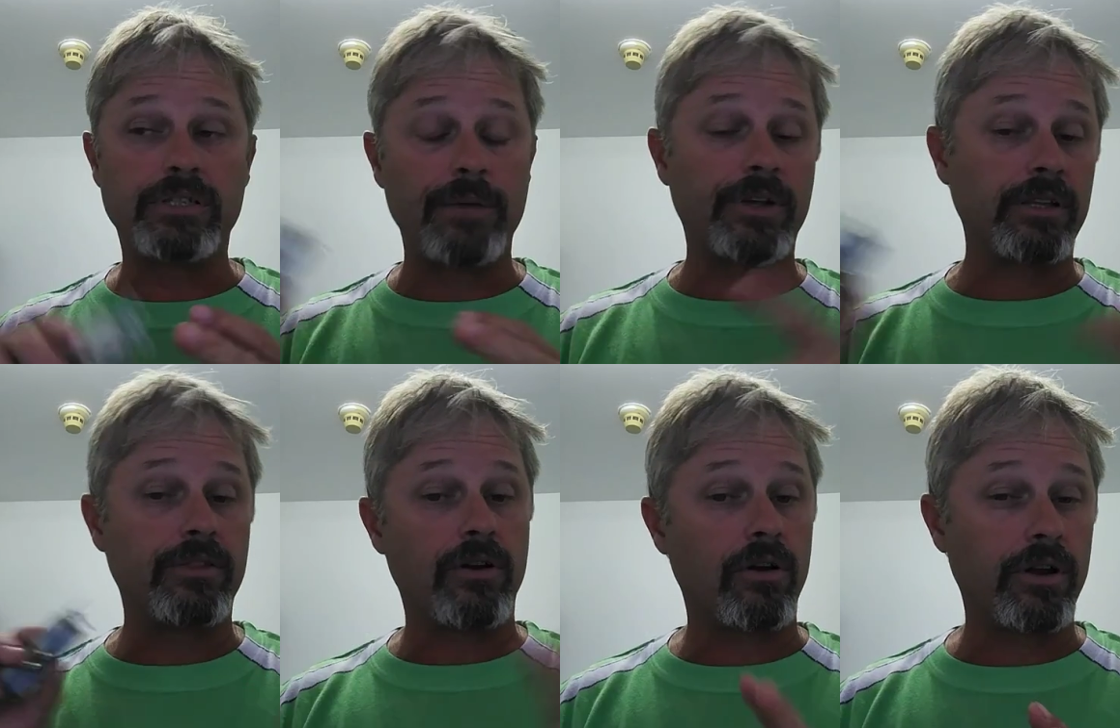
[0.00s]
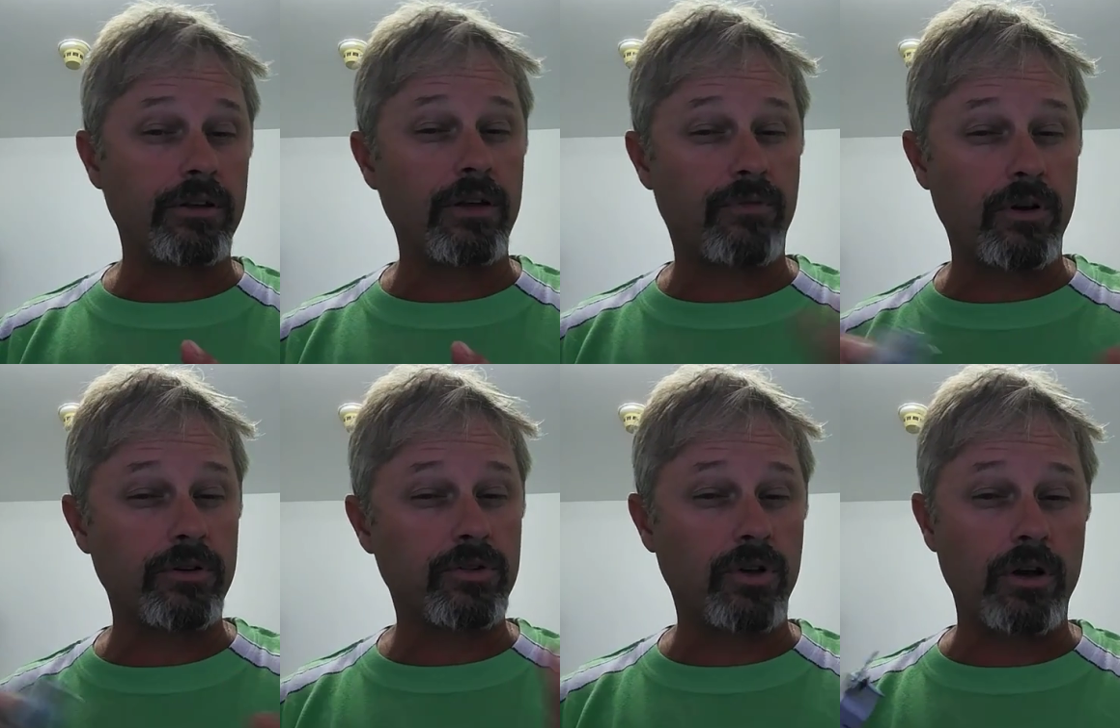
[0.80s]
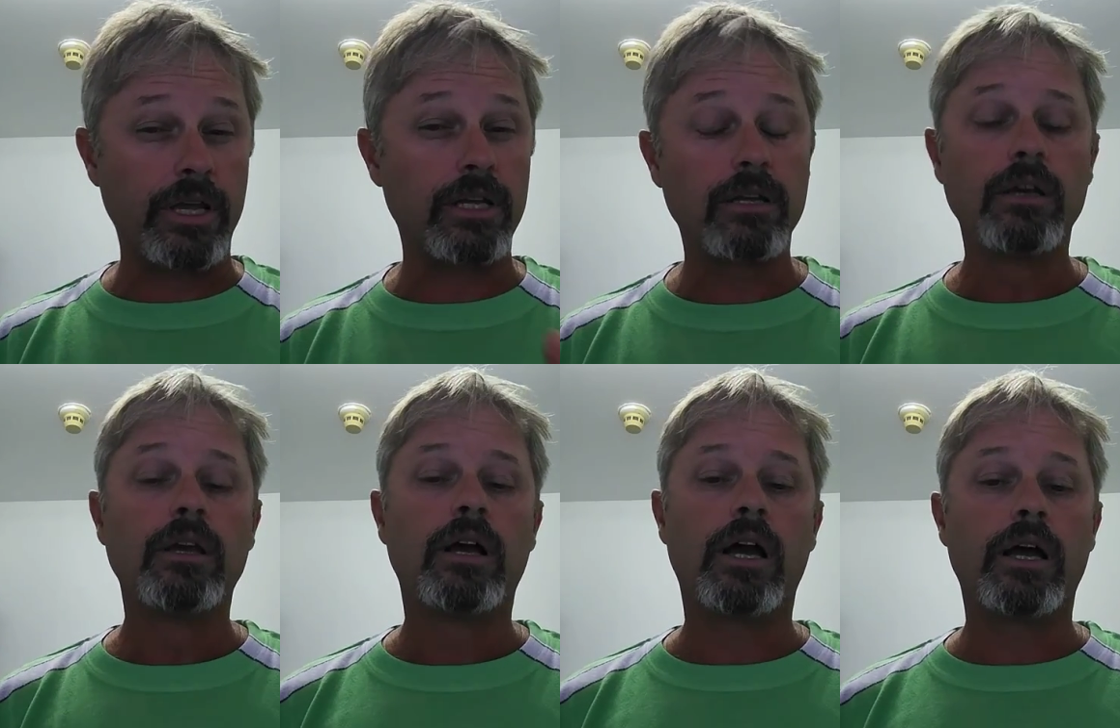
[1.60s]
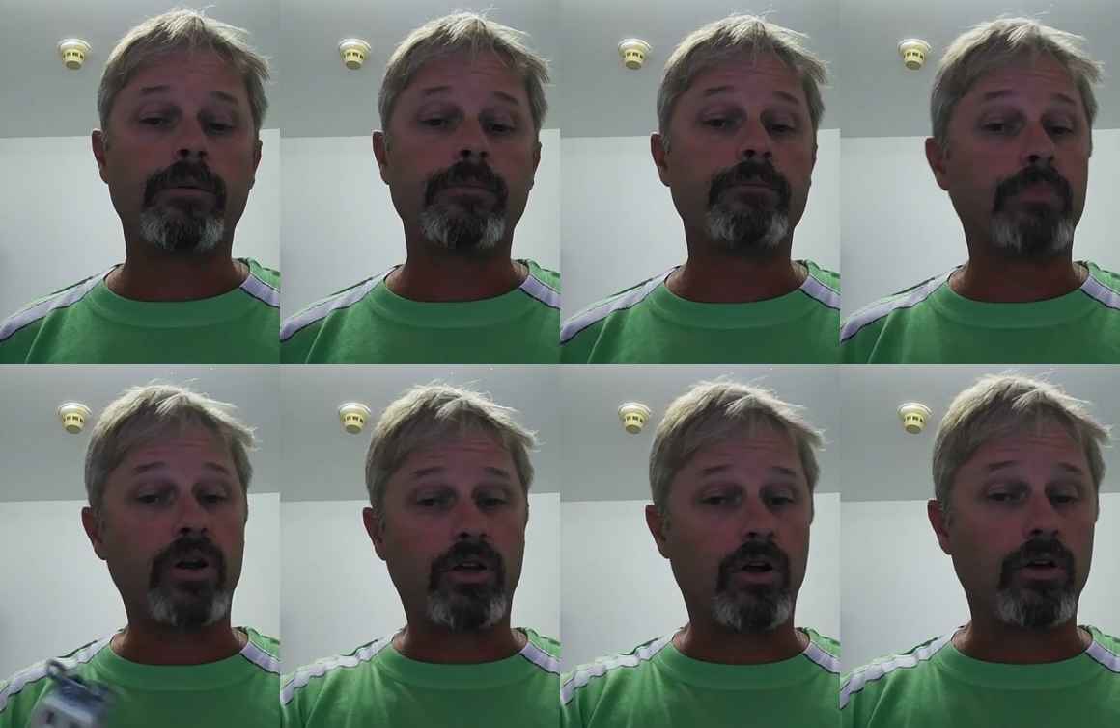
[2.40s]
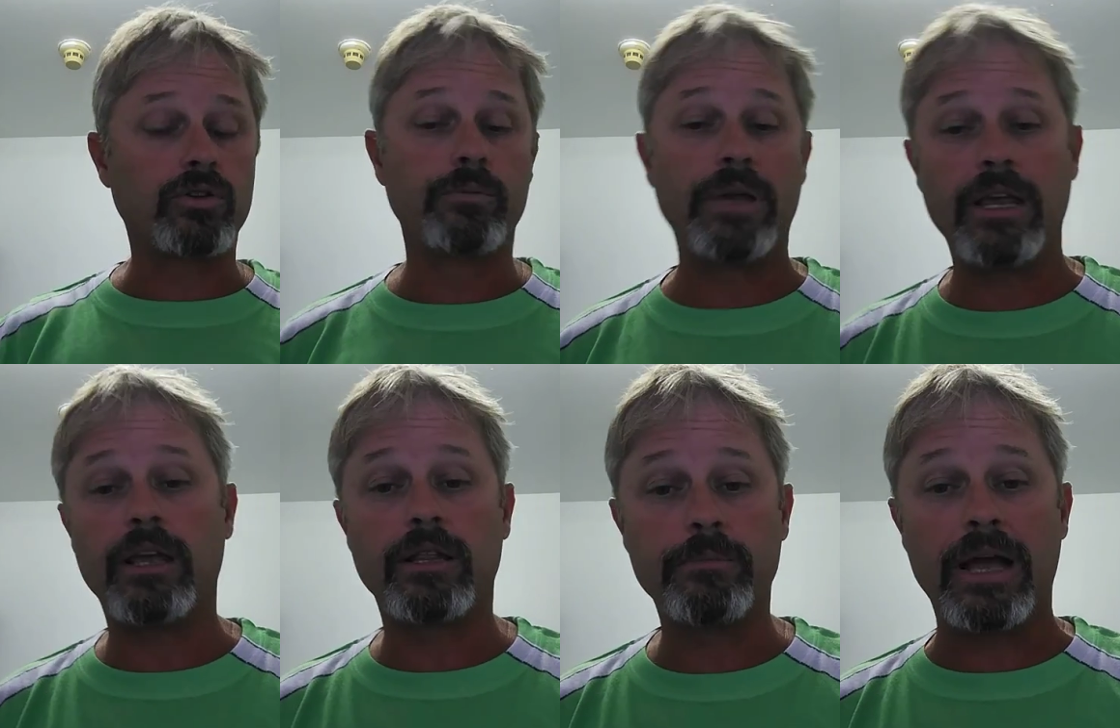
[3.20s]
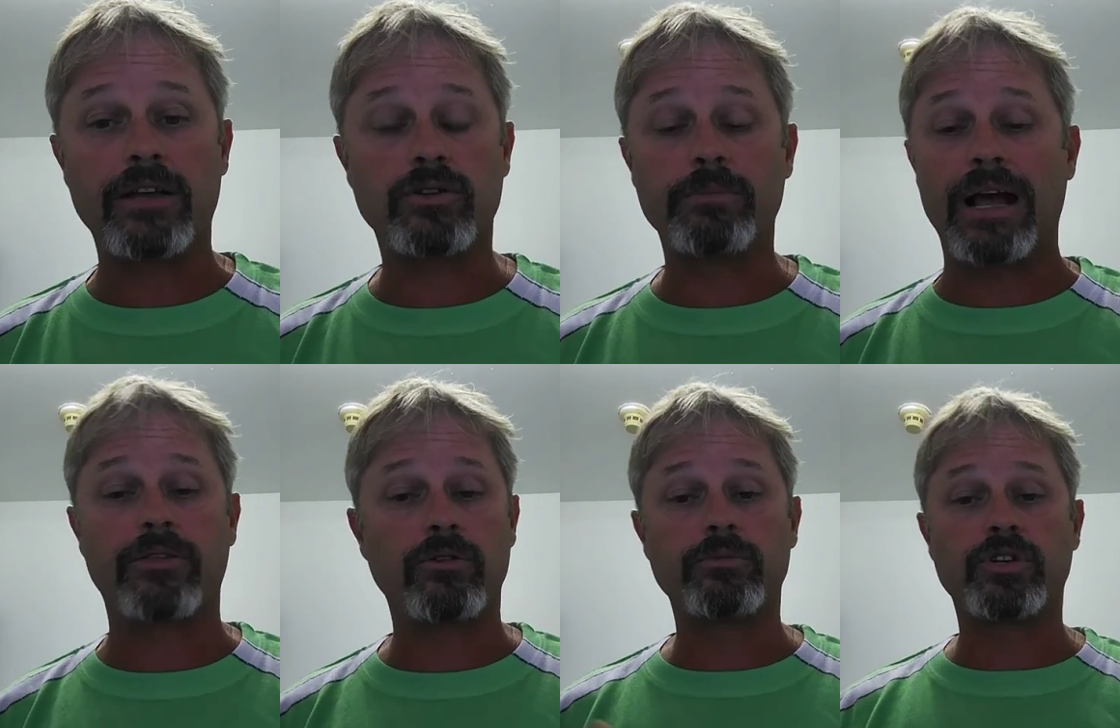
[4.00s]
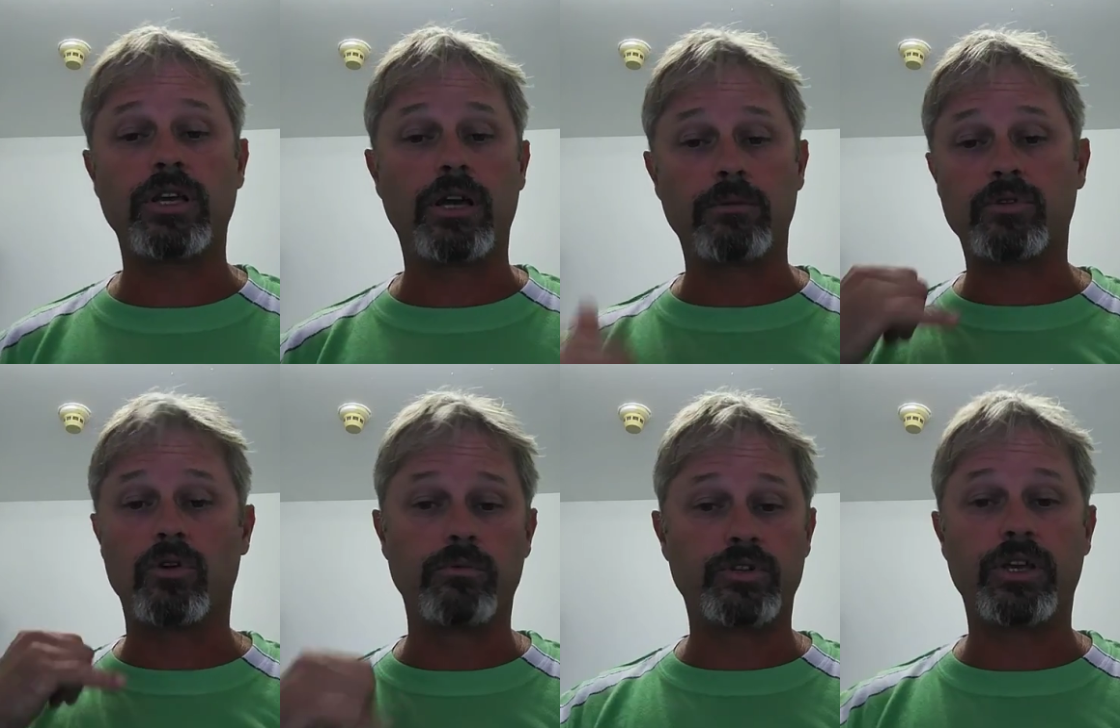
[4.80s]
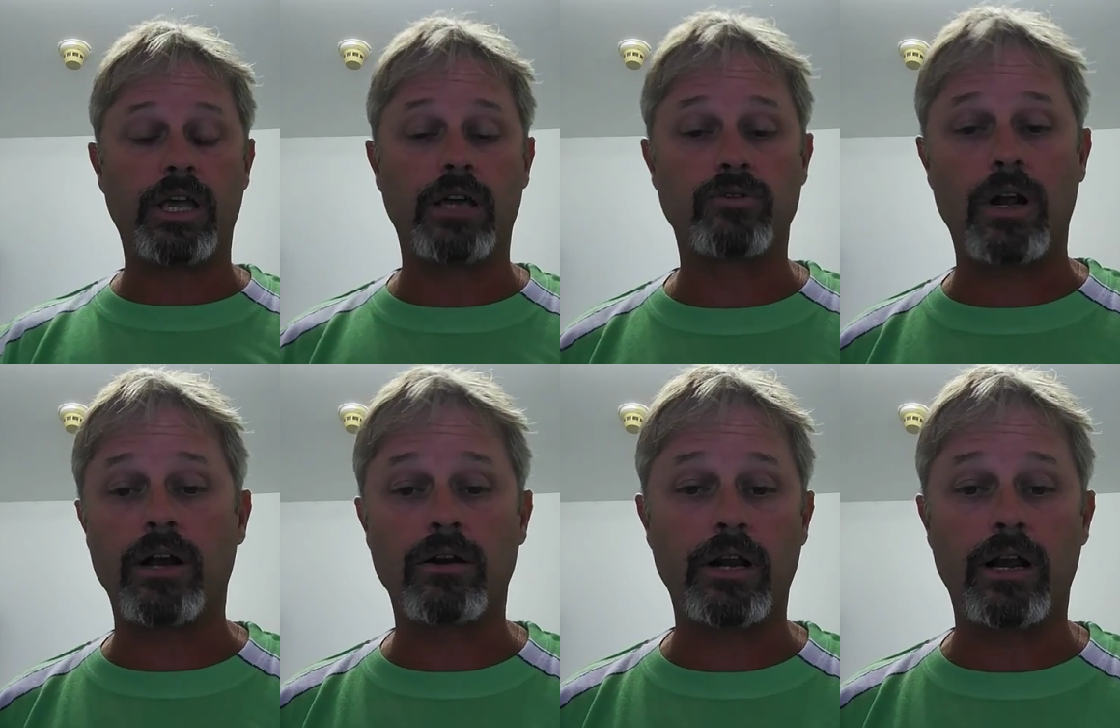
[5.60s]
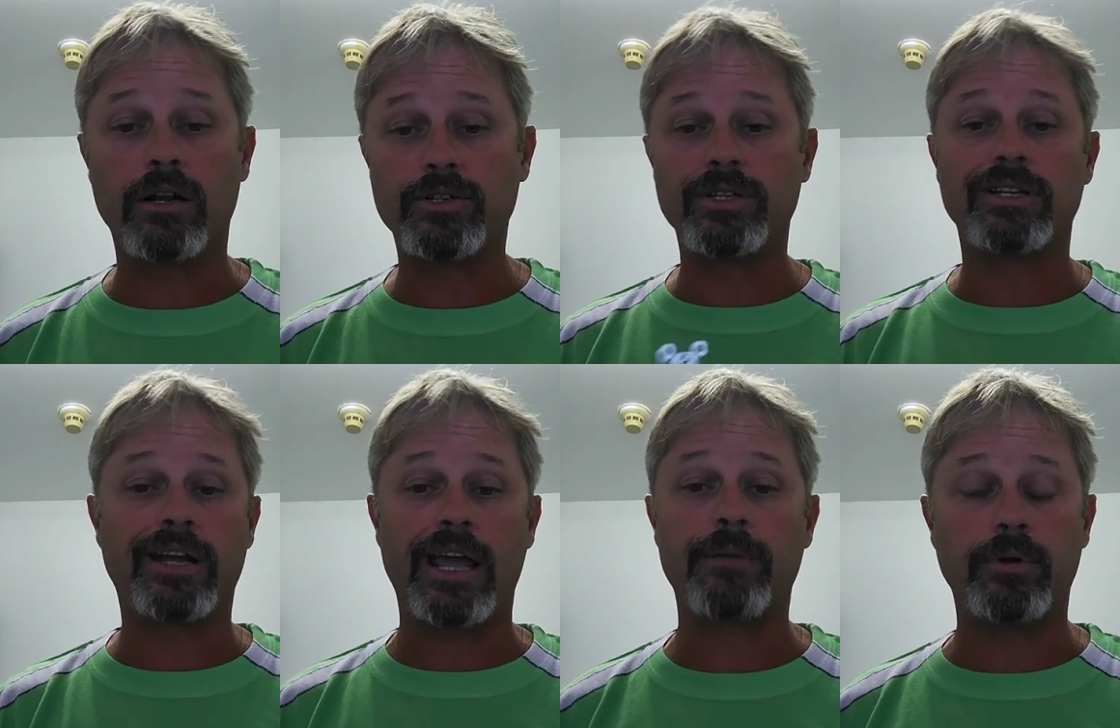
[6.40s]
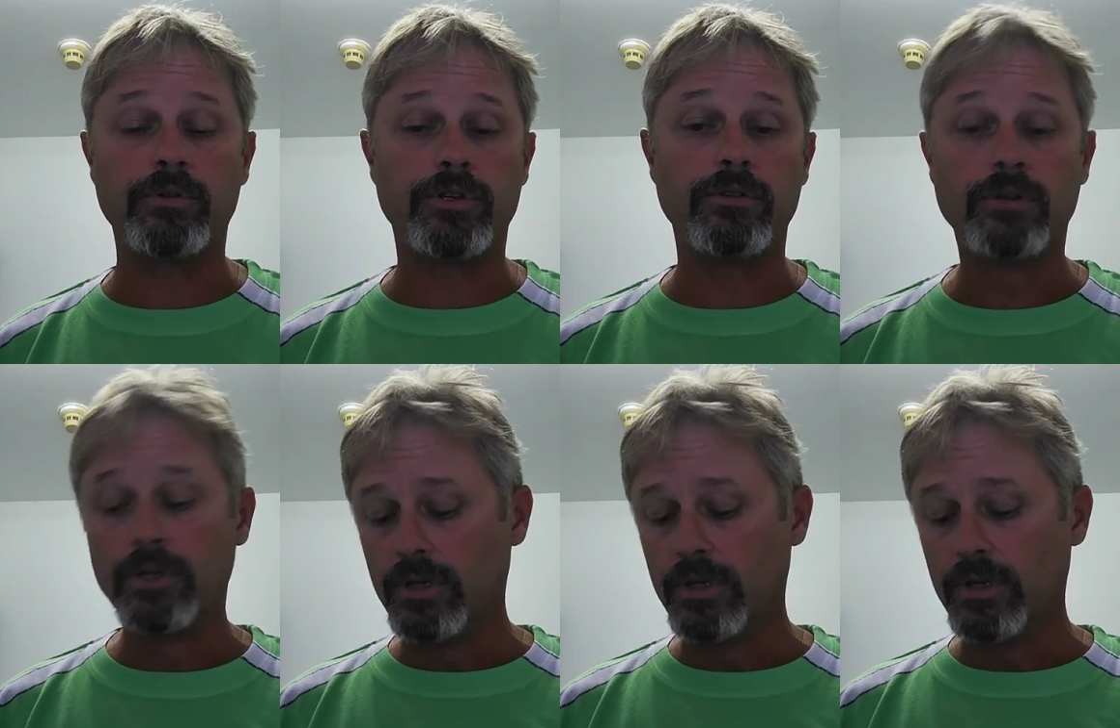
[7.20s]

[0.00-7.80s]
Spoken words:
typically they're on a different circuit. But it could also be in the master bathroom. She comes home, she can't dry her hair, and she's not happy with you.